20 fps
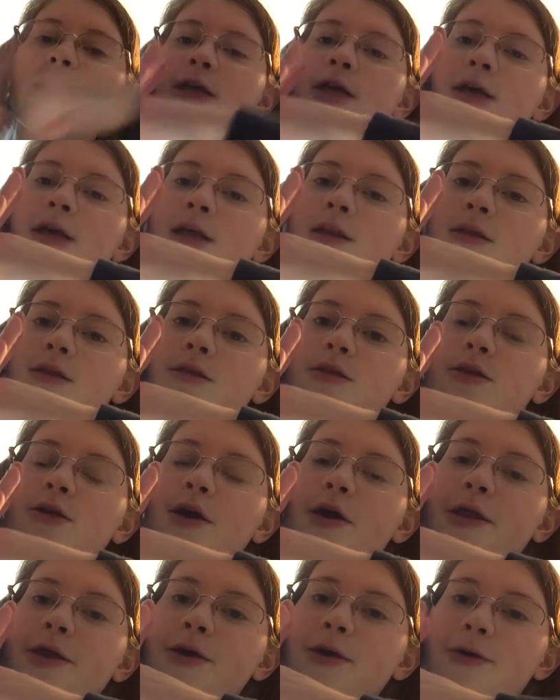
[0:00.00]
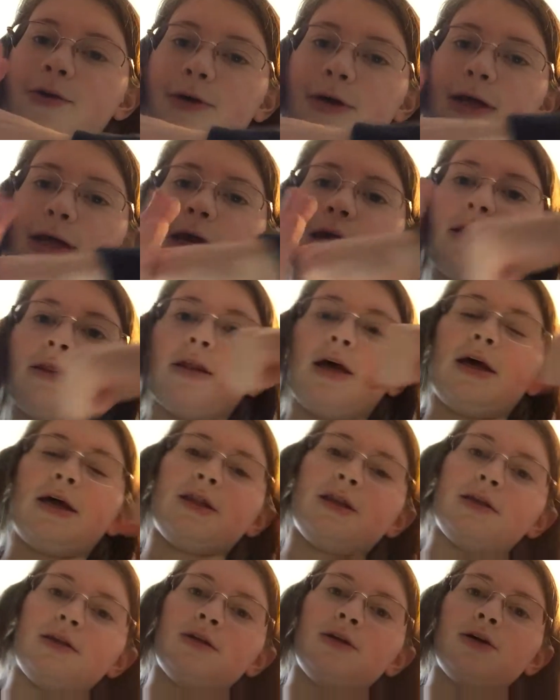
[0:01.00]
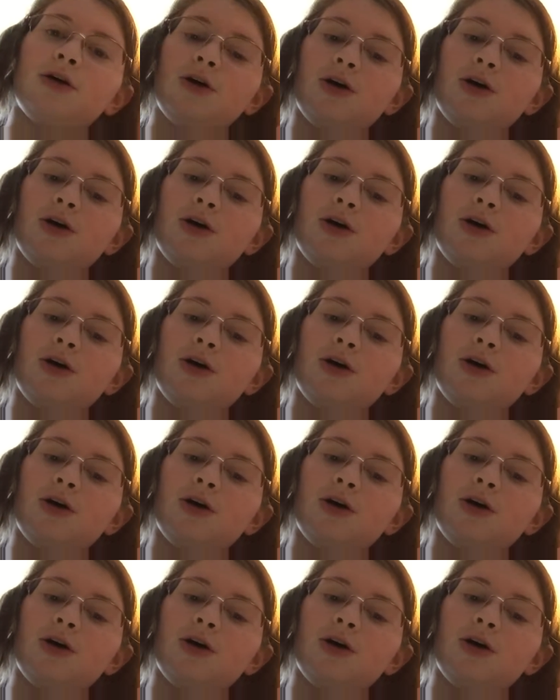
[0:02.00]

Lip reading: hit Katakuri and then